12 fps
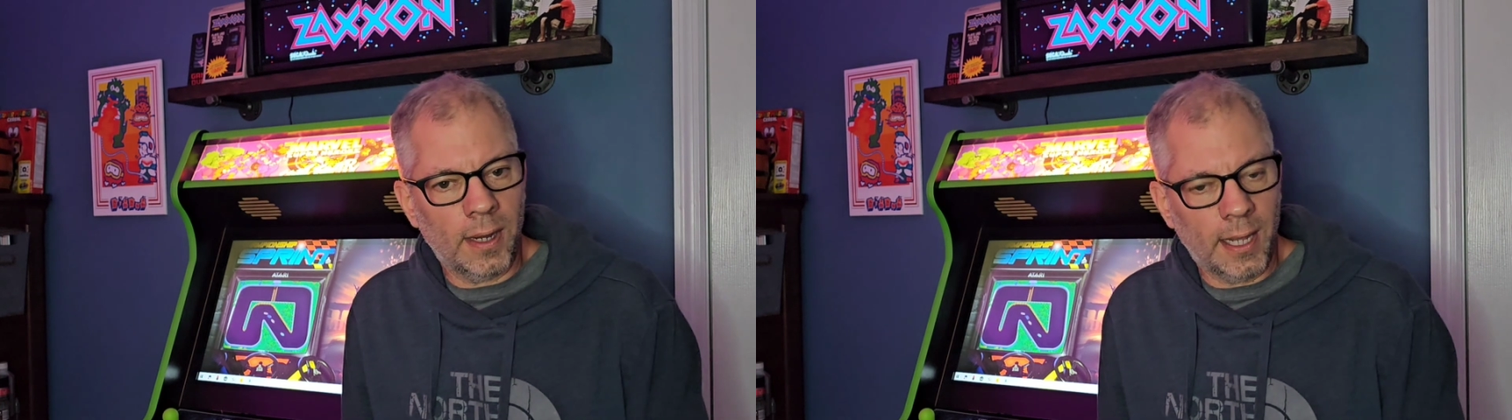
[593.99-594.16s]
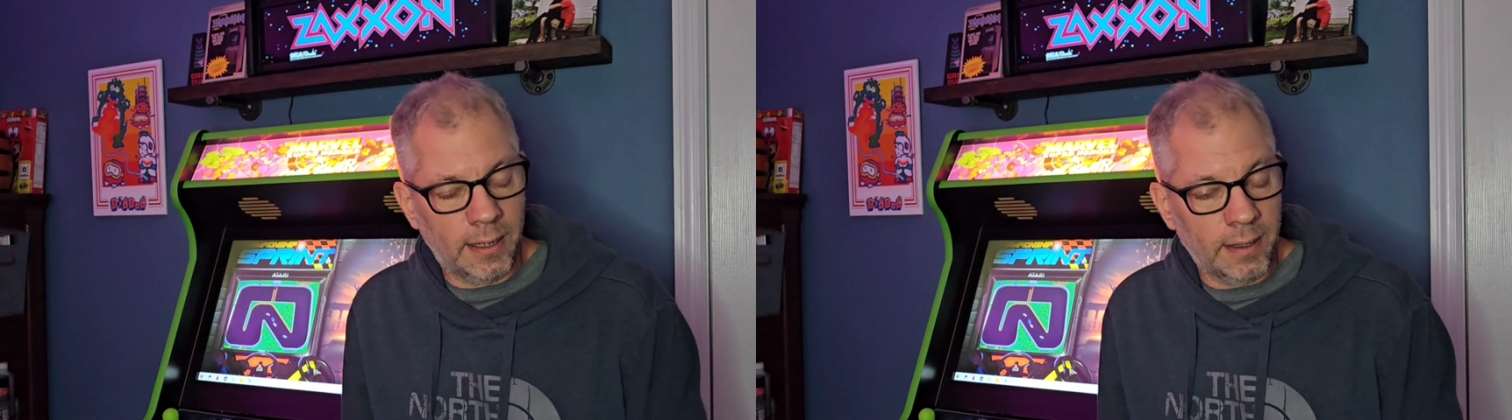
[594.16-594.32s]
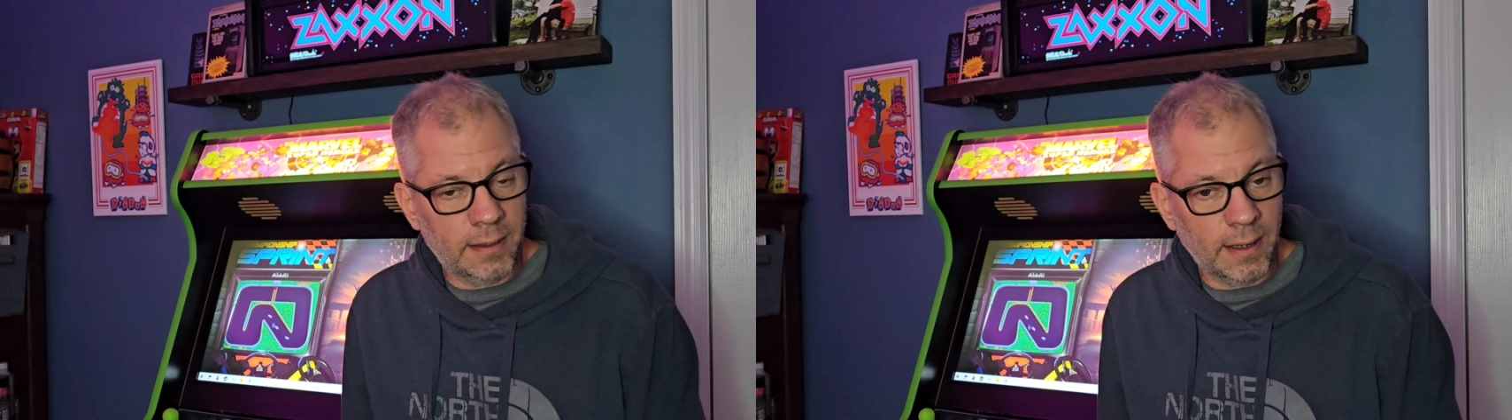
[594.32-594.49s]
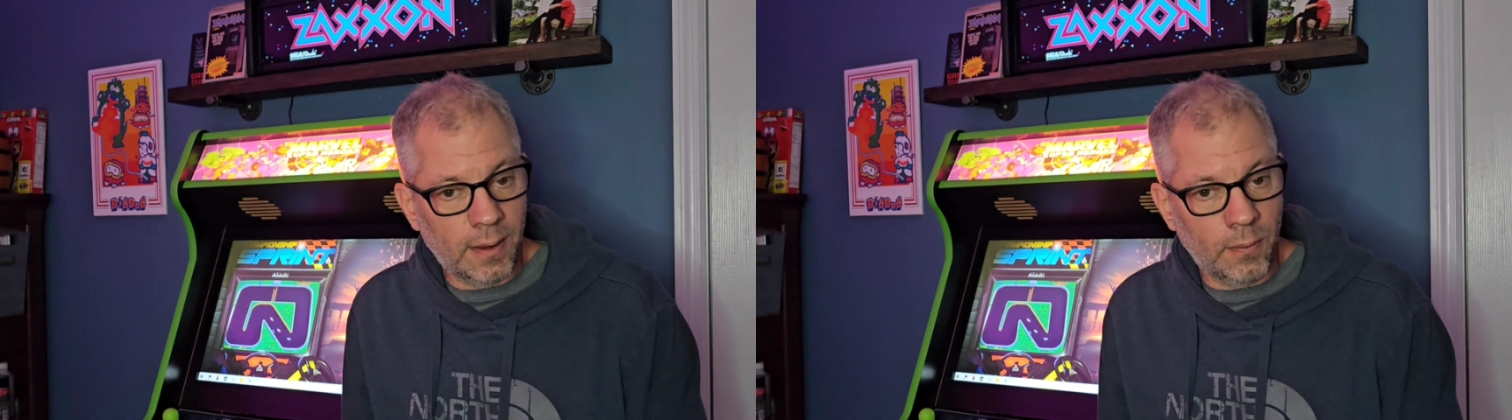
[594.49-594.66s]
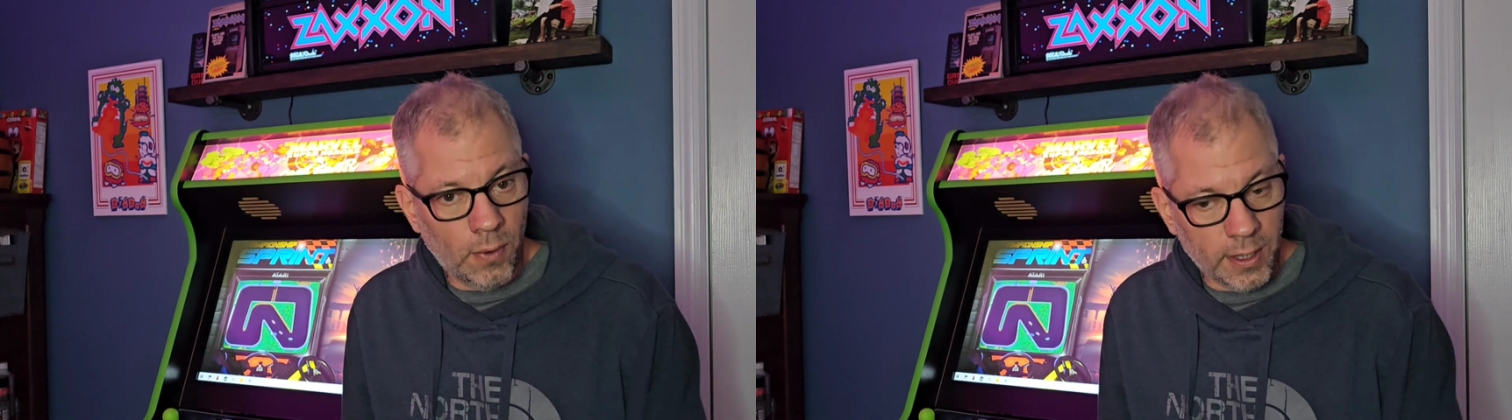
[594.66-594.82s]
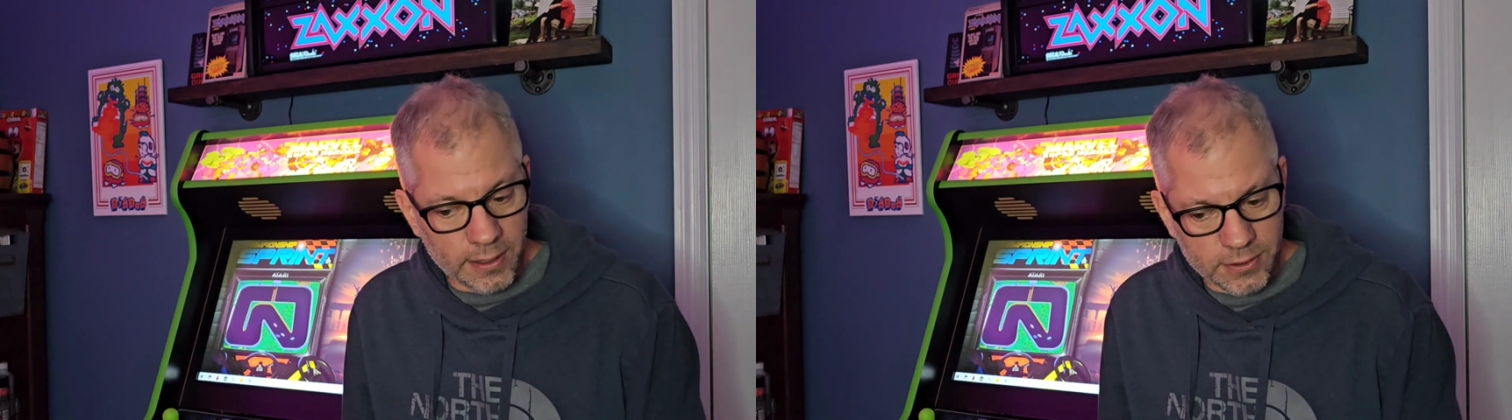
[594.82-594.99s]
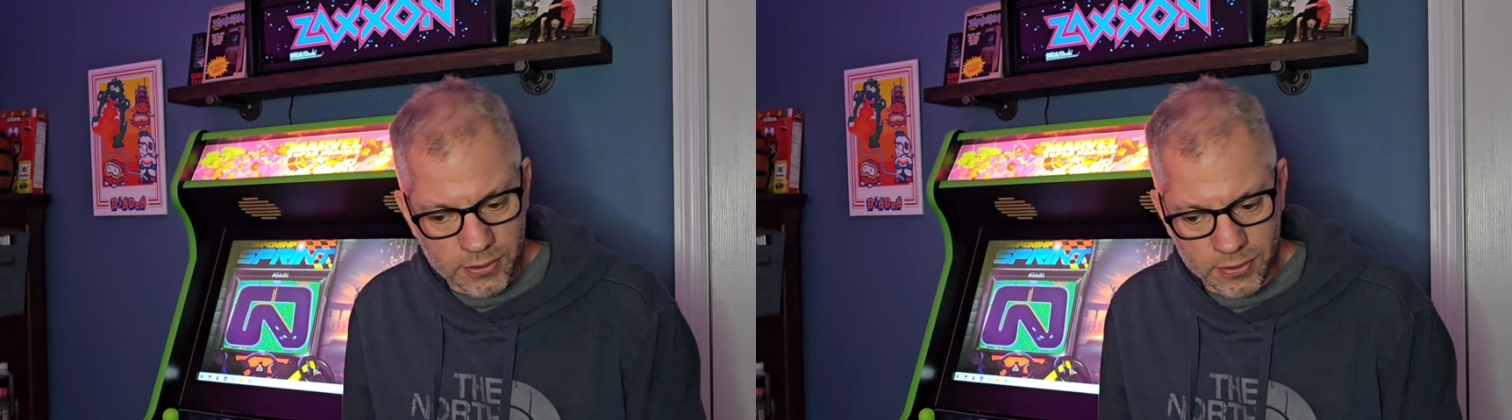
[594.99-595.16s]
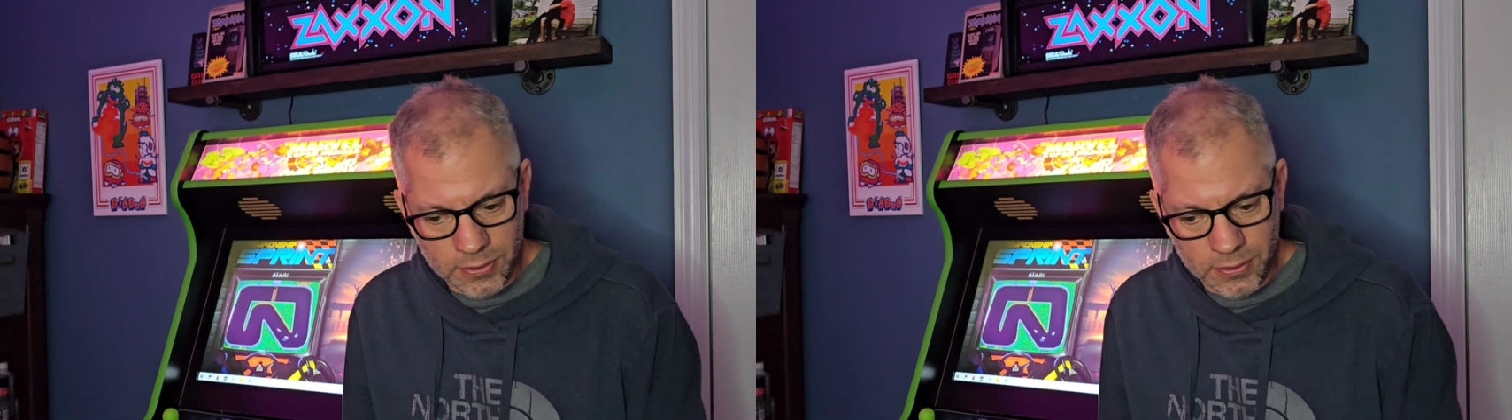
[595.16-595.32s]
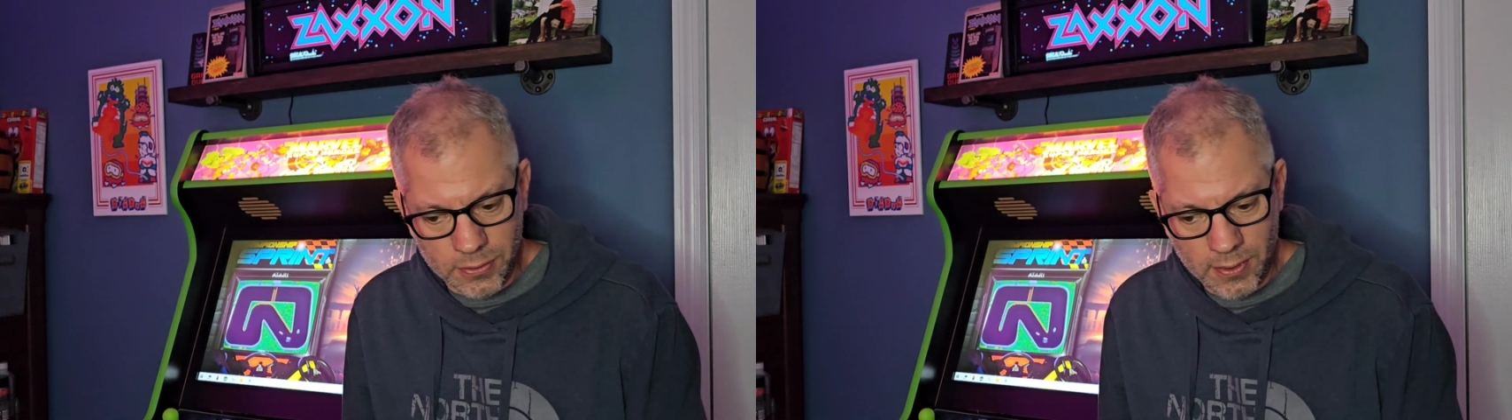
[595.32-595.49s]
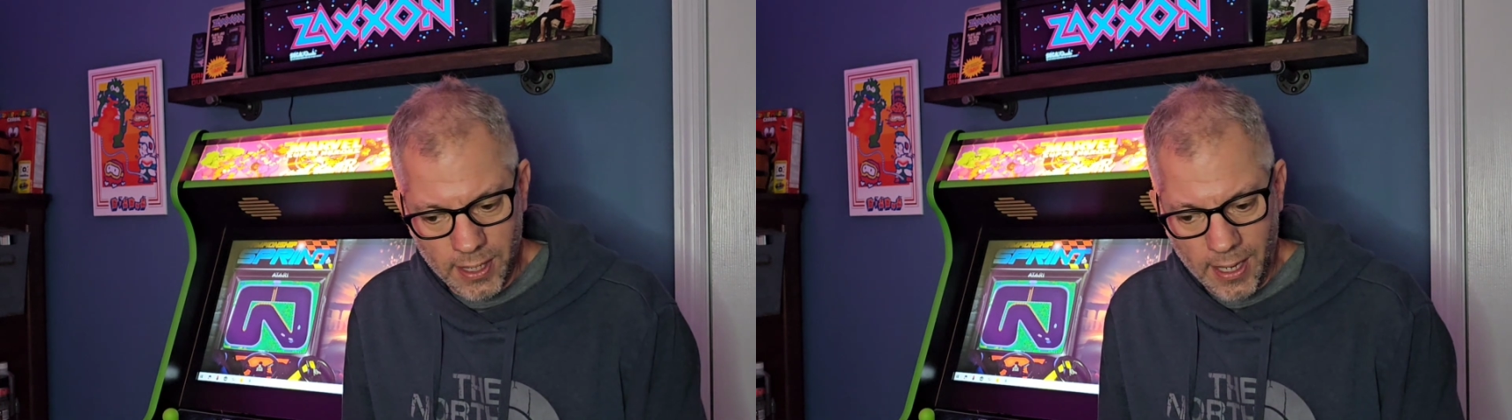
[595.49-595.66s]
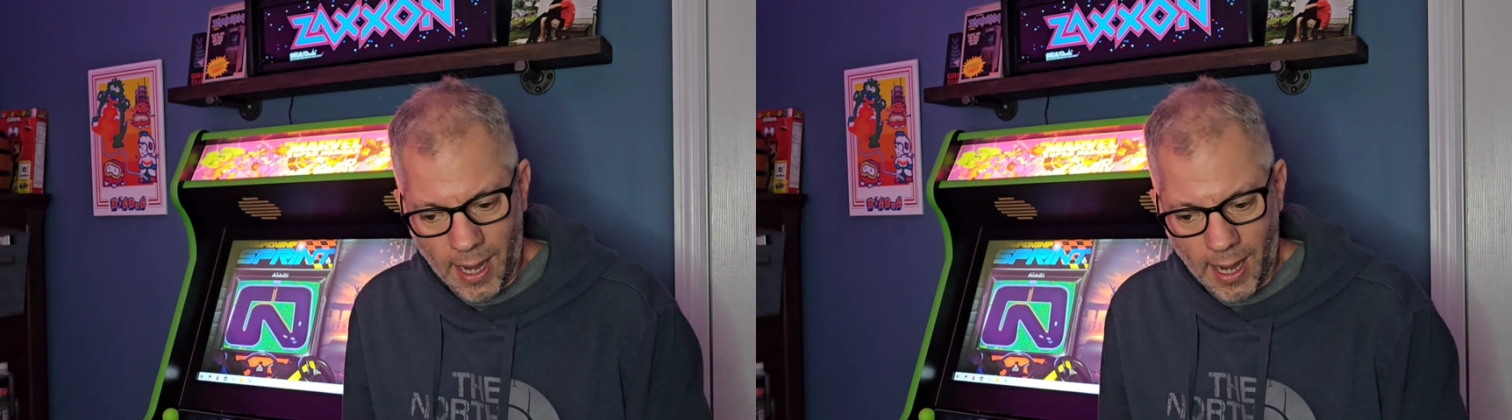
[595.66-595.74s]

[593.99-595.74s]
in it than I wanted to.